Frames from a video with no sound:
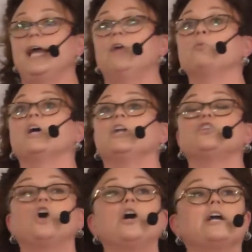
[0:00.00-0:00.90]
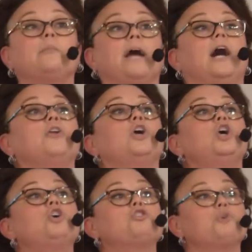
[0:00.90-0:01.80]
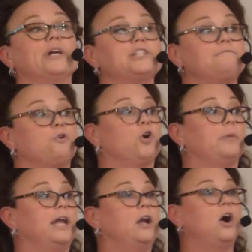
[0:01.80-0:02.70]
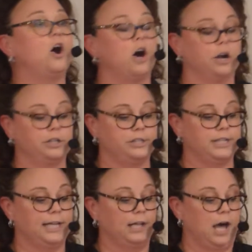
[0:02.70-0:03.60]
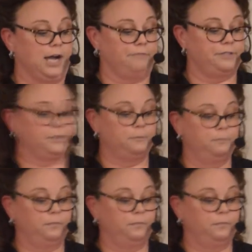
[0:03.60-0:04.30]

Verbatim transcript: And we're going to talk about transforming hearts and lives.